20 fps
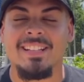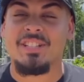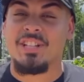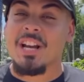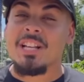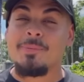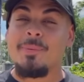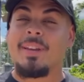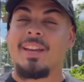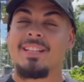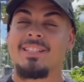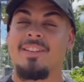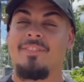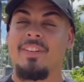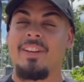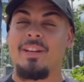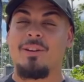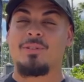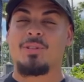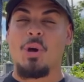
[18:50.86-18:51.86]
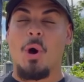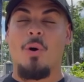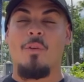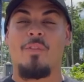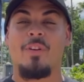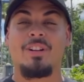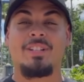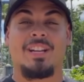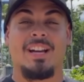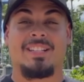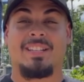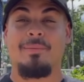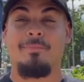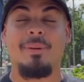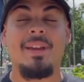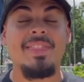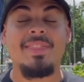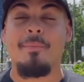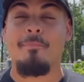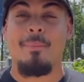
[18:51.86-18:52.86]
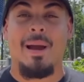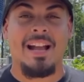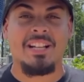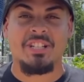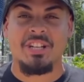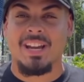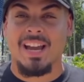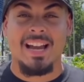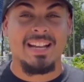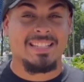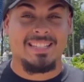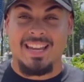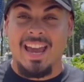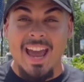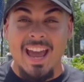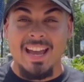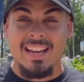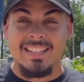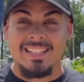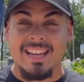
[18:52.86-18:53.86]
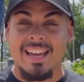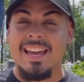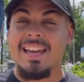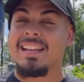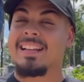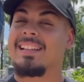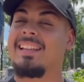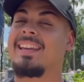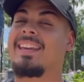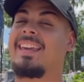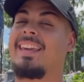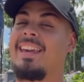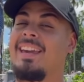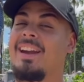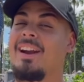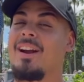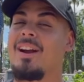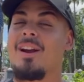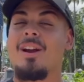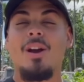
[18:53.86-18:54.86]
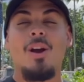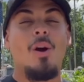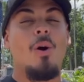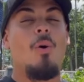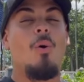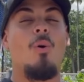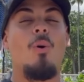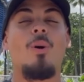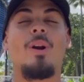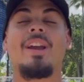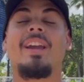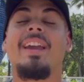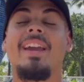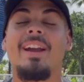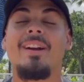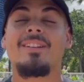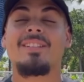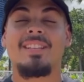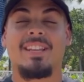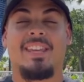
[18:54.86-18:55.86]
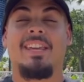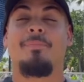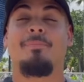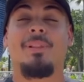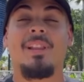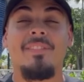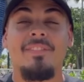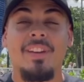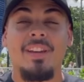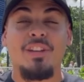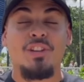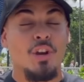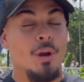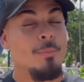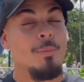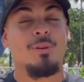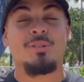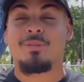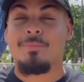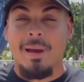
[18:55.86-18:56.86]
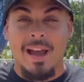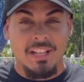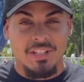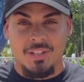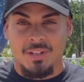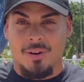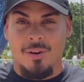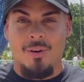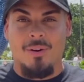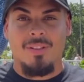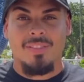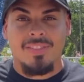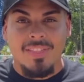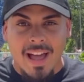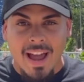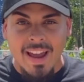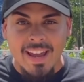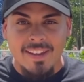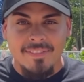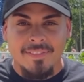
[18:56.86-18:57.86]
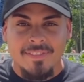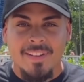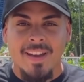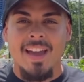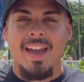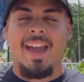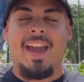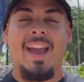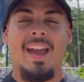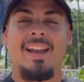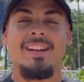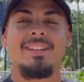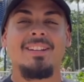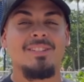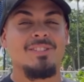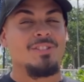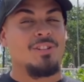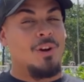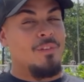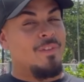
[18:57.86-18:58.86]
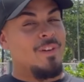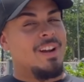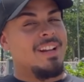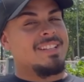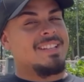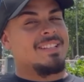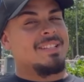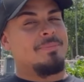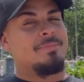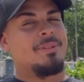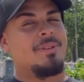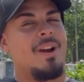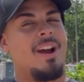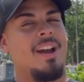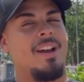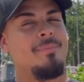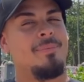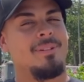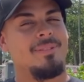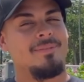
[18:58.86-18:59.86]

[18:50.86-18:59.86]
Just because the video's over doesn't mean the magic has to end. Click here or here to keep living your most magical life. And don't forget to subscribe.